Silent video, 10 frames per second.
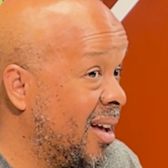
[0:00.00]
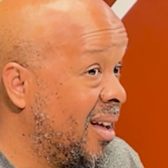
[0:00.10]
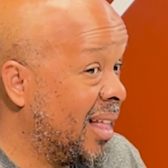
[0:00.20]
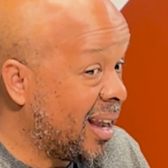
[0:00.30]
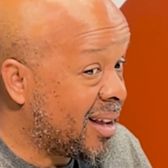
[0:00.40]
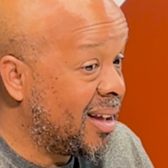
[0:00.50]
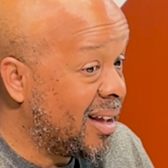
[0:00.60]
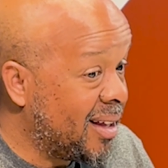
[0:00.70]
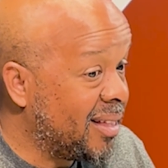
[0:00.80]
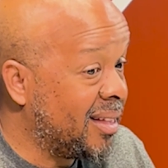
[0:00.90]

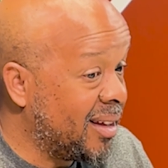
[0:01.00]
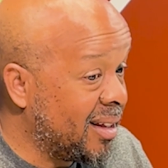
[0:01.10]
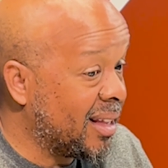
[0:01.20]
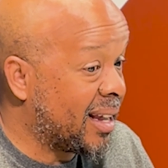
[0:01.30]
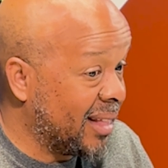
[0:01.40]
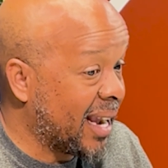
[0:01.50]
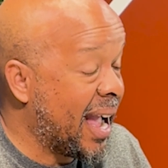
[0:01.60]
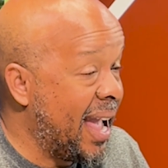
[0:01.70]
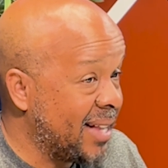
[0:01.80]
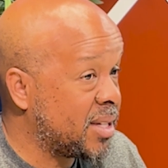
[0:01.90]
Like I had